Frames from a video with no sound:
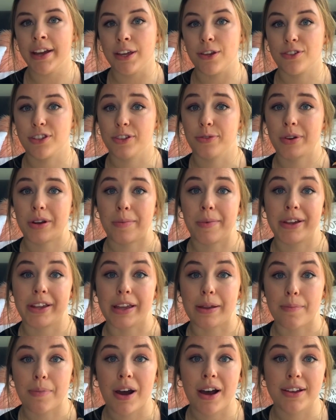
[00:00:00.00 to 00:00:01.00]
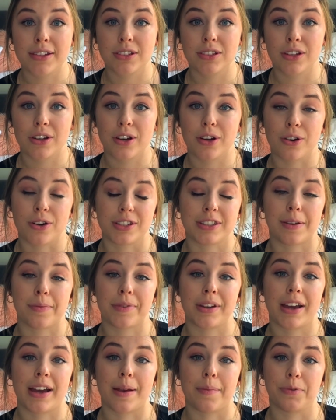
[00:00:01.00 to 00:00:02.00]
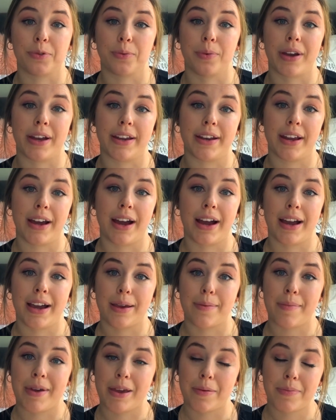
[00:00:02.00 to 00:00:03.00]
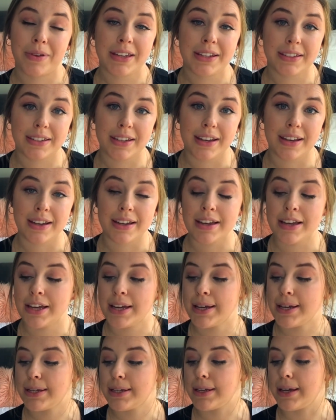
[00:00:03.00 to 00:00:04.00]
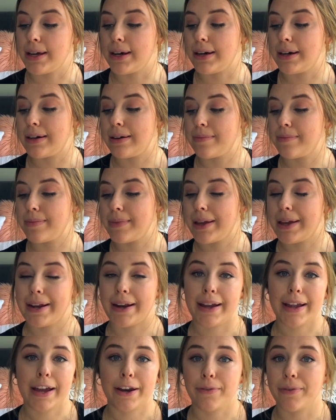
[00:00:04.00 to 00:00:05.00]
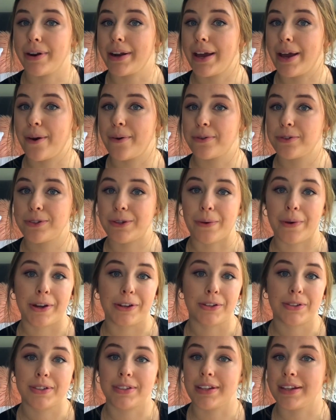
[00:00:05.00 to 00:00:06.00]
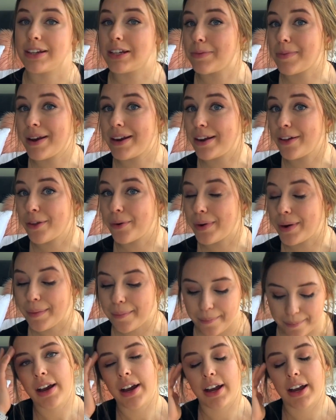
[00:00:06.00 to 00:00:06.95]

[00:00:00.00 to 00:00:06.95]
I use this when I'm making pasta or sometimes when I make pizza. And I had run out, so I just needed to buy another one.